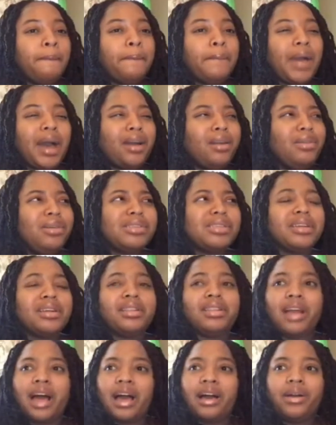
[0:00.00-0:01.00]
I don't use it a
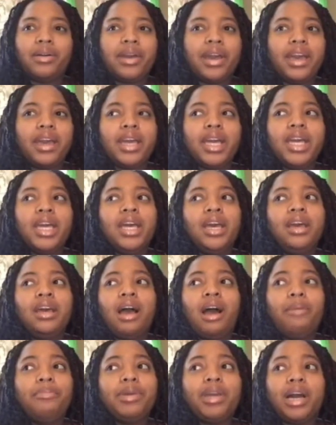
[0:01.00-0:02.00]
lot, okay?
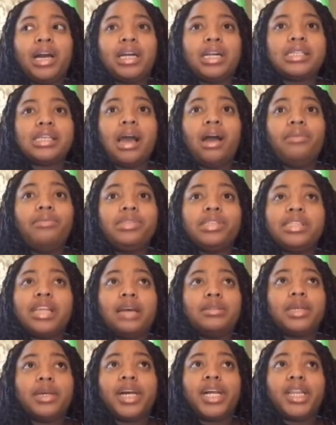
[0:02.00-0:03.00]
I'll be honest, I don't use
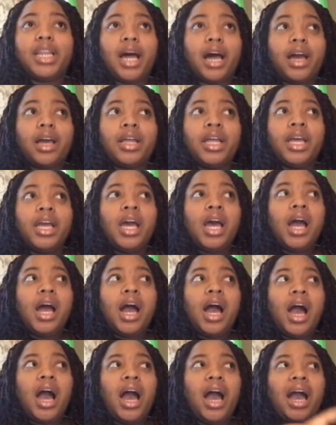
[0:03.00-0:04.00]
Snapchat a lot.
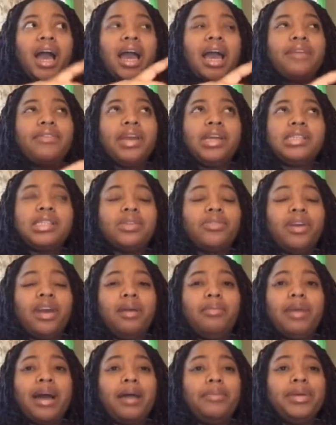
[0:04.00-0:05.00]
I have
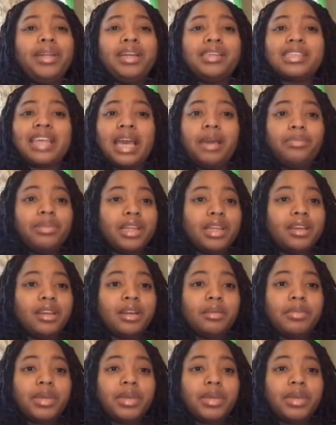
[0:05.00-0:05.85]
Instagram, but I be disabling it